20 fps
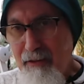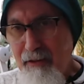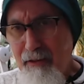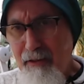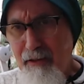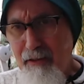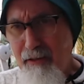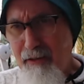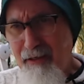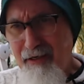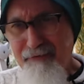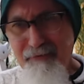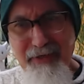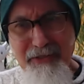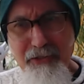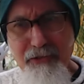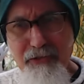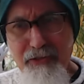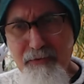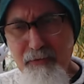I
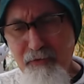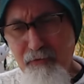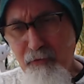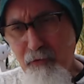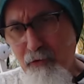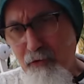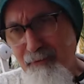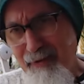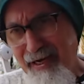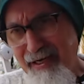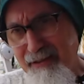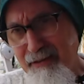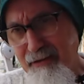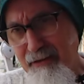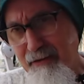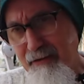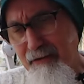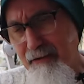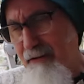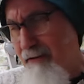mentioned this before. Back in the
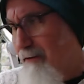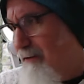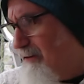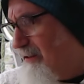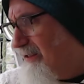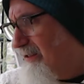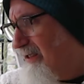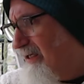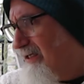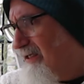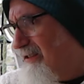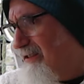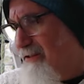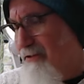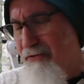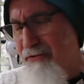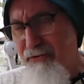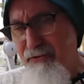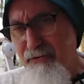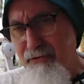late
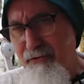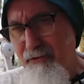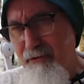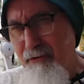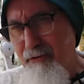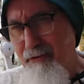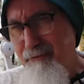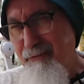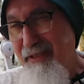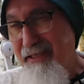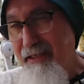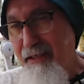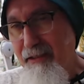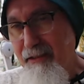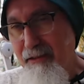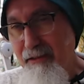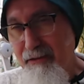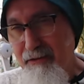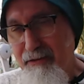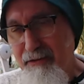80s, mid
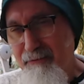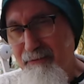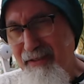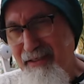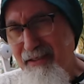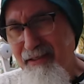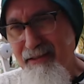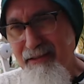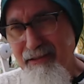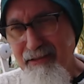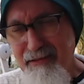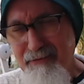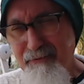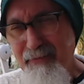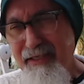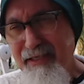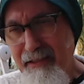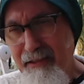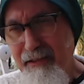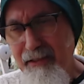
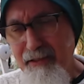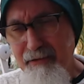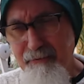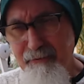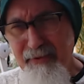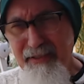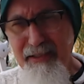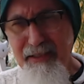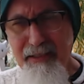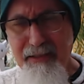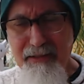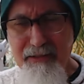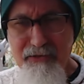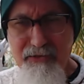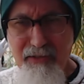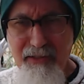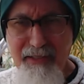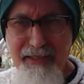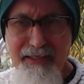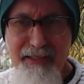80s
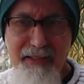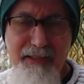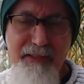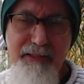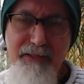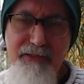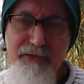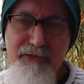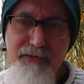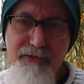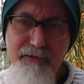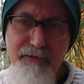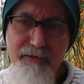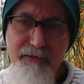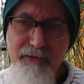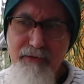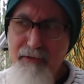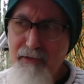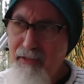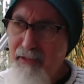to late
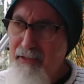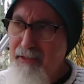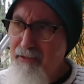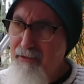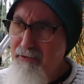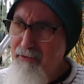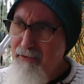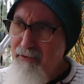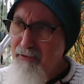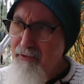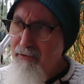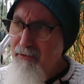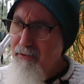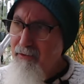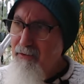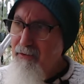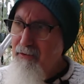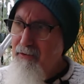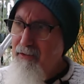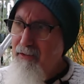80s,
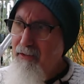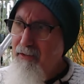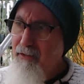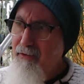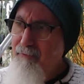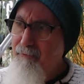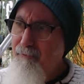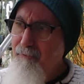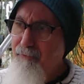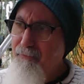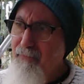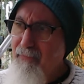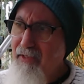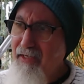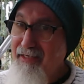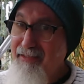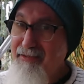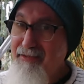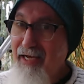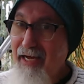
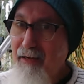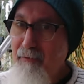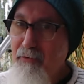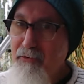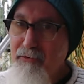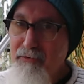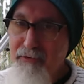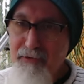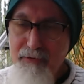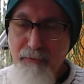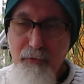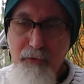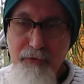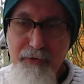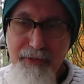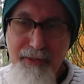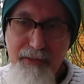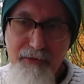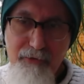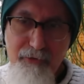I dabbled in the born
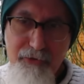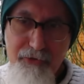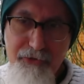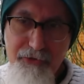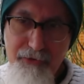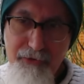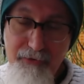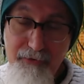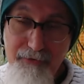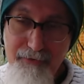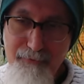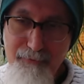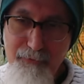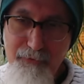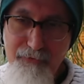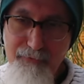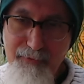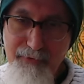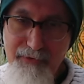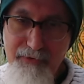again Christian
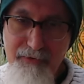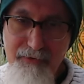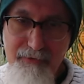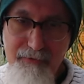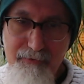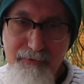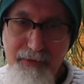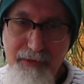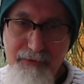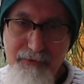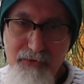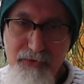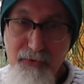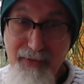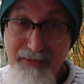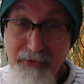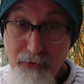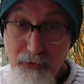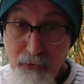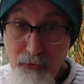movement, right? So
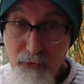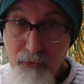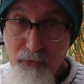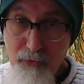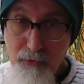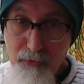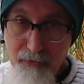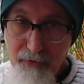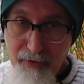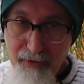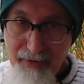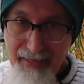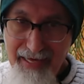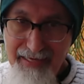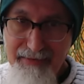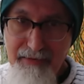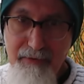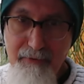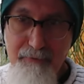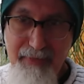I know
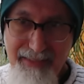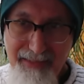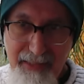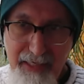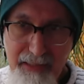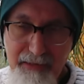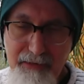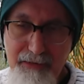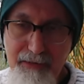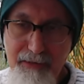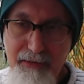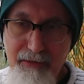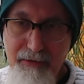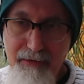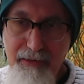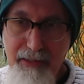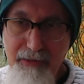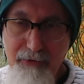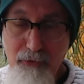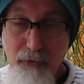that mentality,
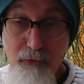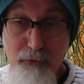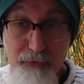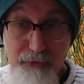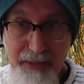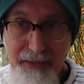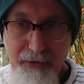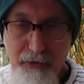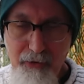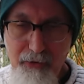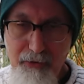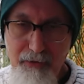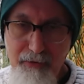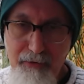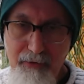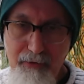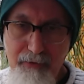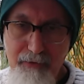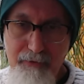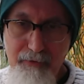I know who they are,
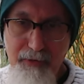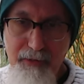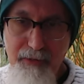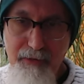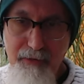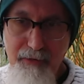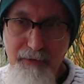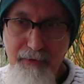right?